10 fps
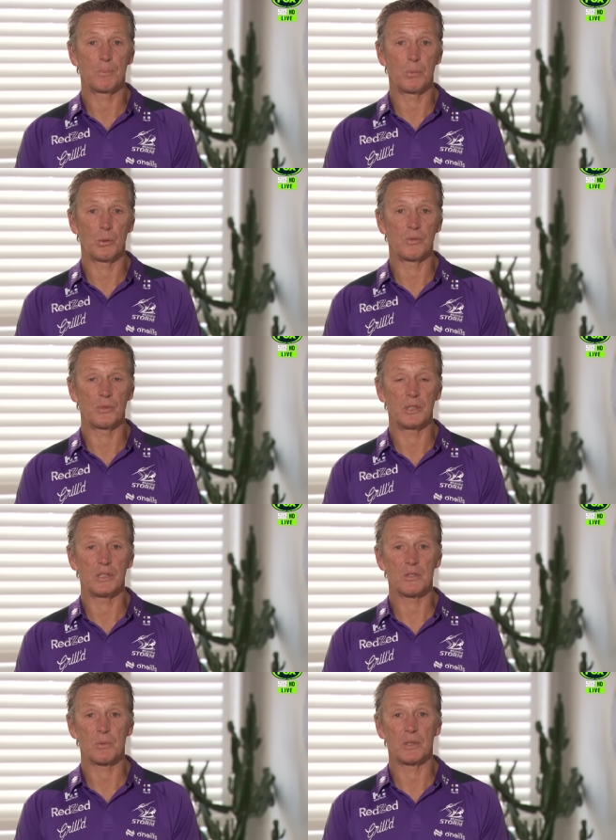poor
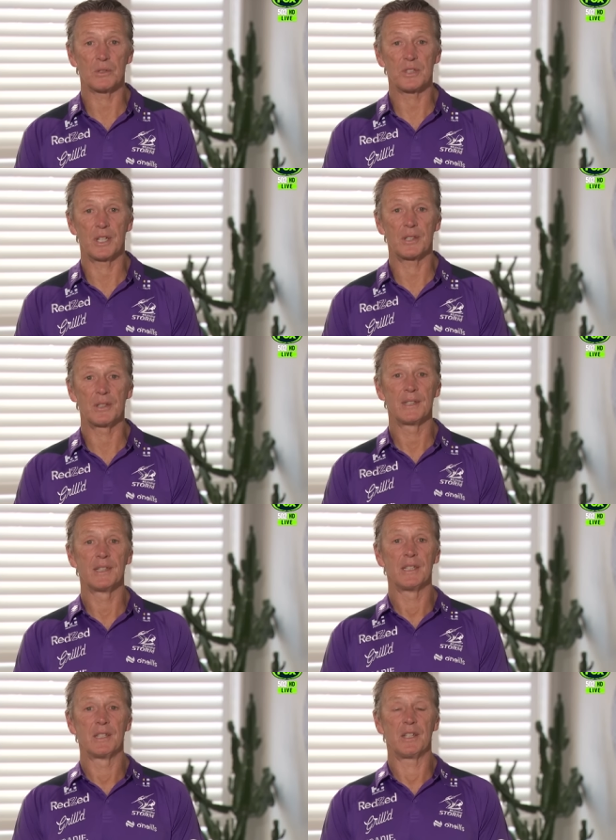footy as well. So
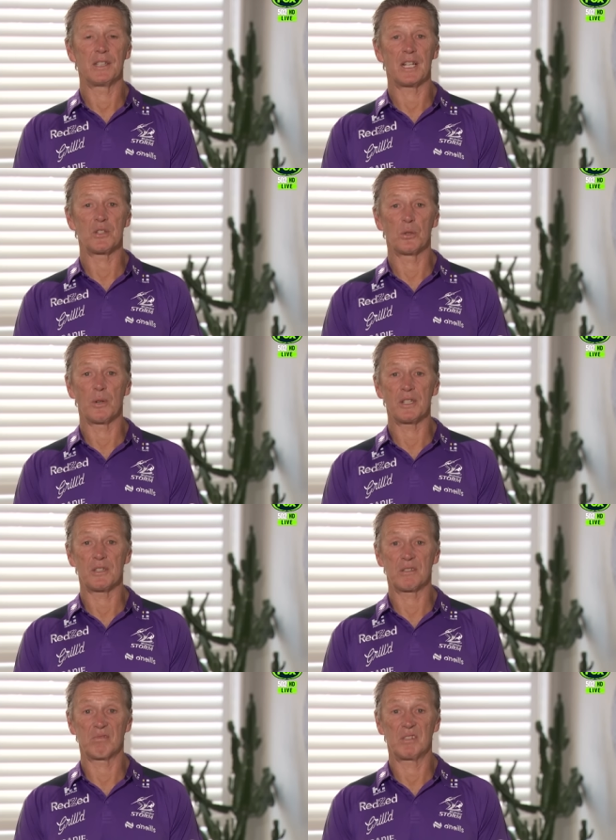I think that's
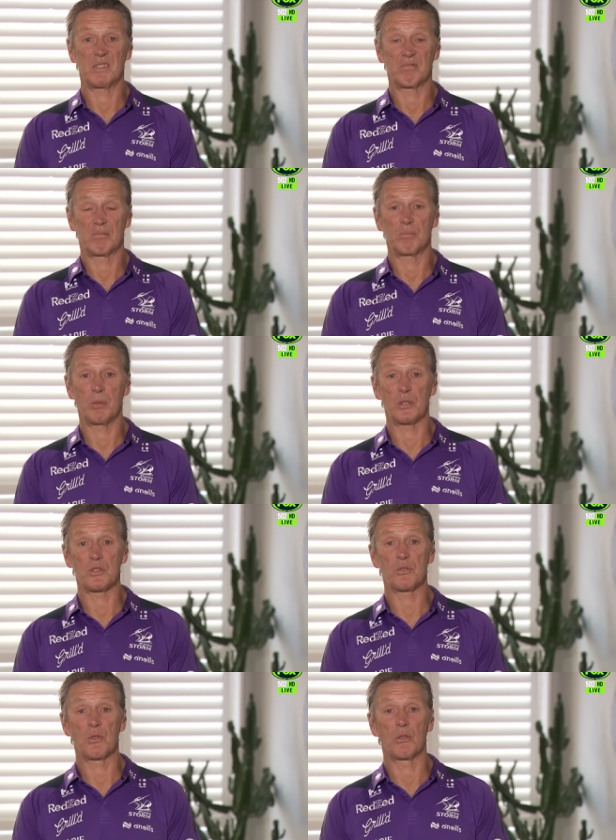always been a
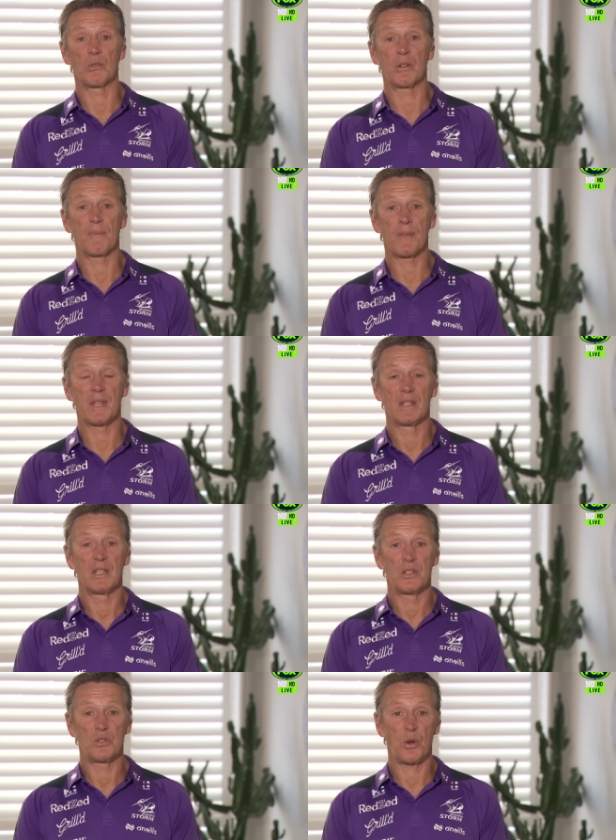strong
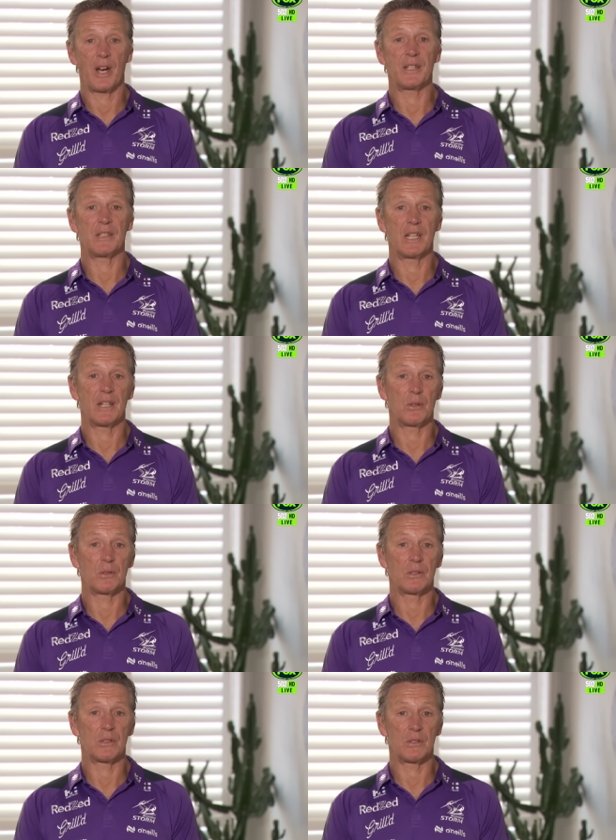trait, you
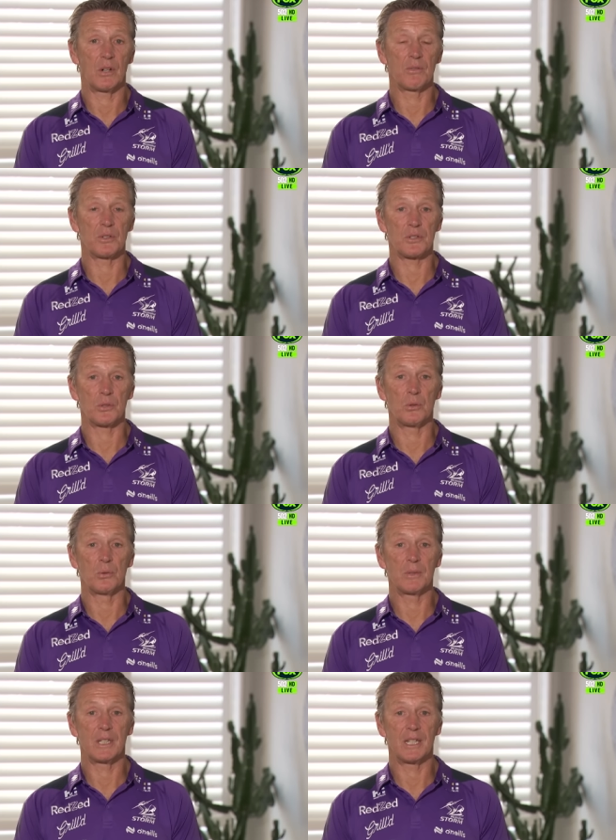know, of the
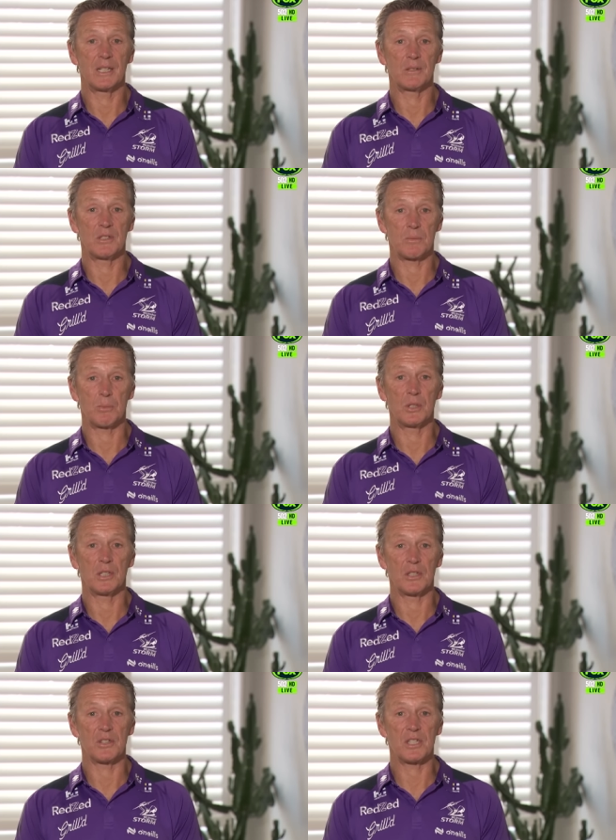Storm. You know, just
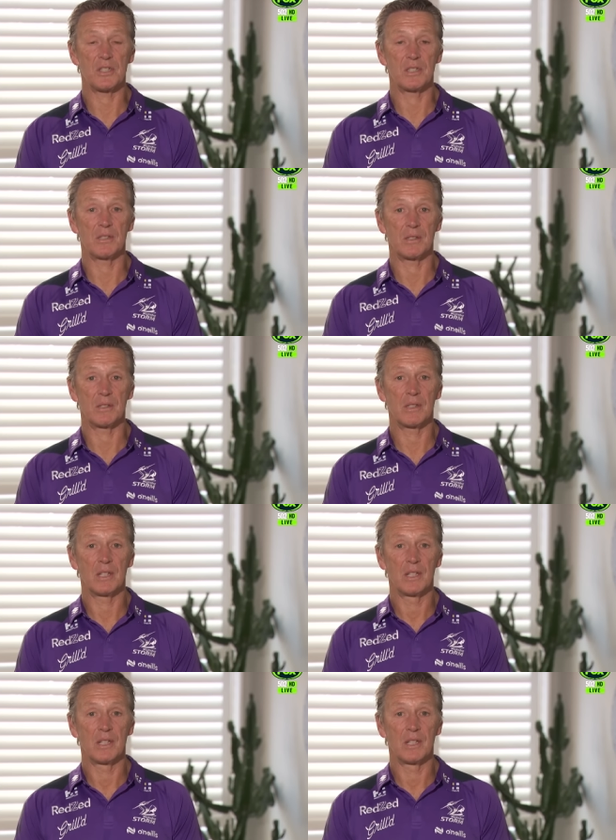being consistent and